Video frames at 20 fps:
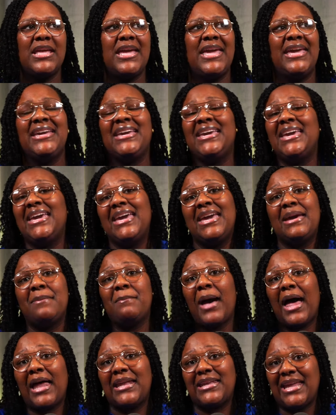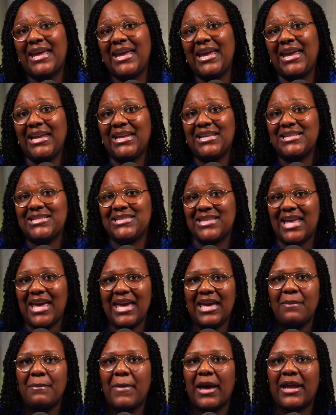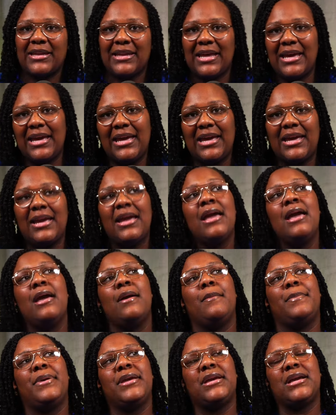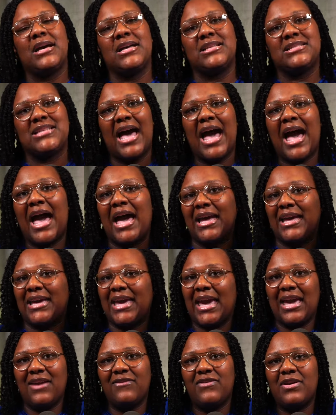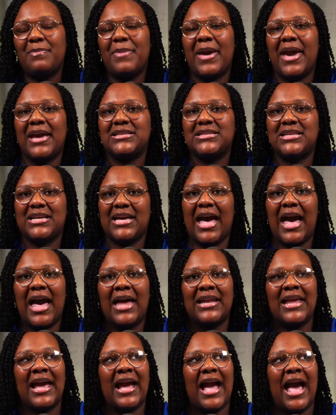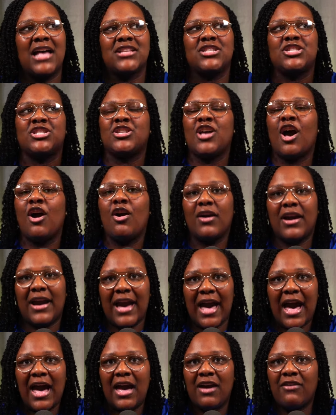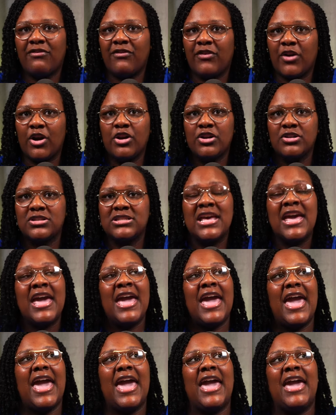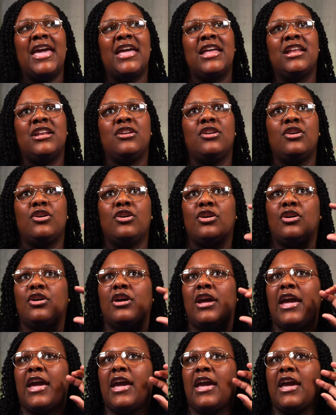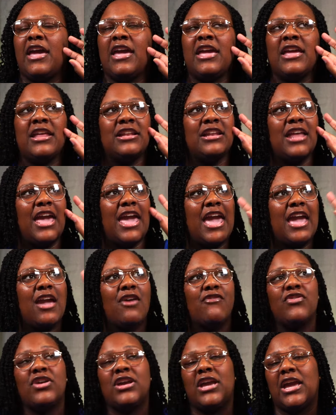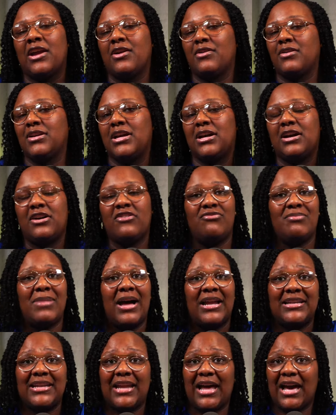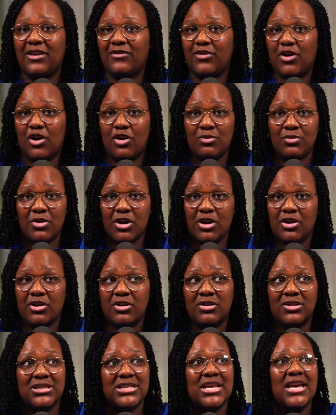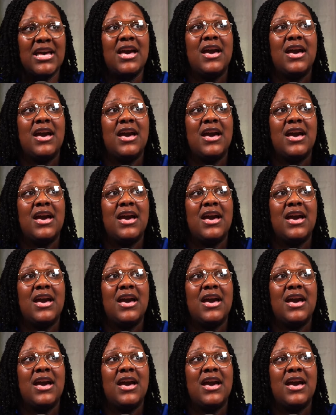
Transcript: and get in my lane and stay in my lane because I gave it back to God. Like, I sought God first. And in every area of my life, homegirls,